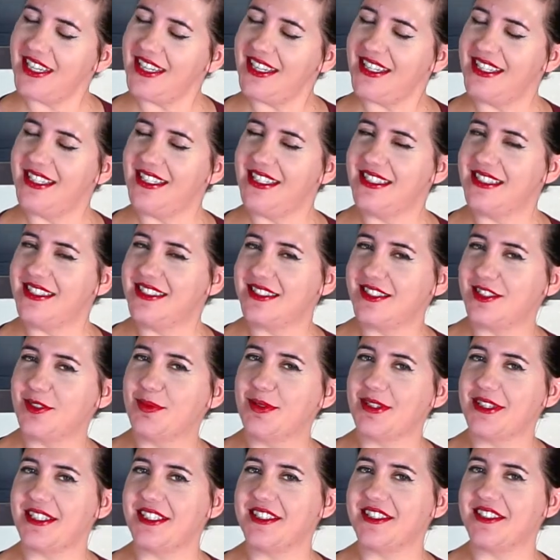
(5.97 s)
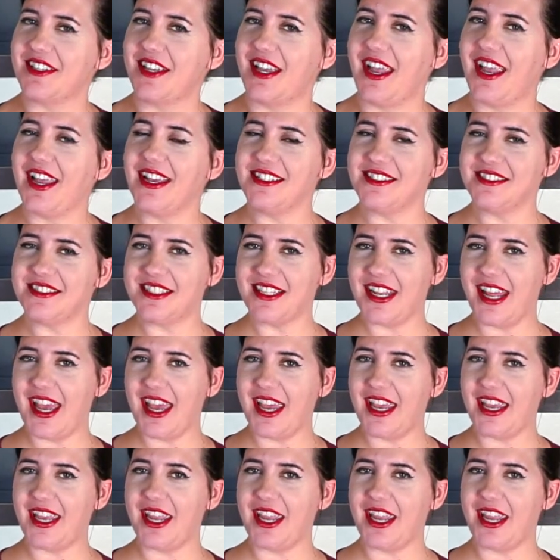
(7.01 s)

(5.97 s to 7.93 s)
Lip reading: It's Melissa, and today